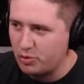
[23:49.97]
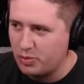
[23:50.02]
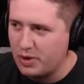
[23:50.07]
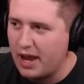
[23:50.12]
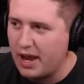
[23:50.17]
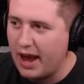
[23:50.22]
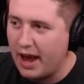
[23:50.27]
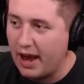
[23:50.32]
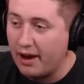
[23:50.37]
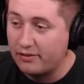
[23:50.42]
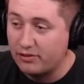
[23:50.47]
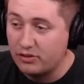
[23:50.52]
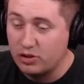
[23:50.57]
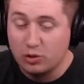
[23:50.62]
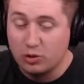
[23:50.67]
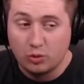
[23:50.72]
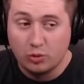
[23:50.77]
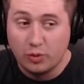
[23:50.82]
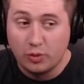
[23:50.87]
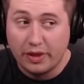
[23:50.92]
sure we have
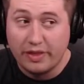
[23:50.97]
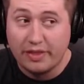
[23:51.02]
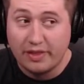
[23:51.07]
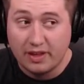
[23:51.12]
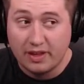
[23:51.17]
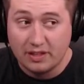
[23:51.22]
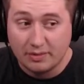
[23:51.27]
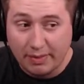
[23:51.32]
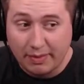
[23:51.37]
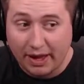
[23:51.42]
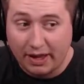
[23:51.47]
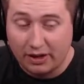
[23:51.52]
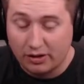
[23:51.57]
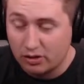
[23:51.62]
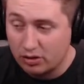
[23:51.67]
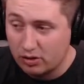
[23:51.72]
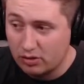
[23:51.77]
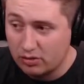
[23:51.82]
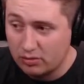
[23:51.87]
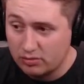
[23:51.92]
to win this
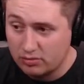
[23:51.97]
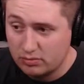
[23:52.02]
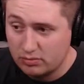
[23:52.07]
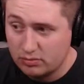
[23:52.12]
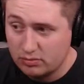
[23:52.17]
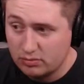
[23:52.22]
battle.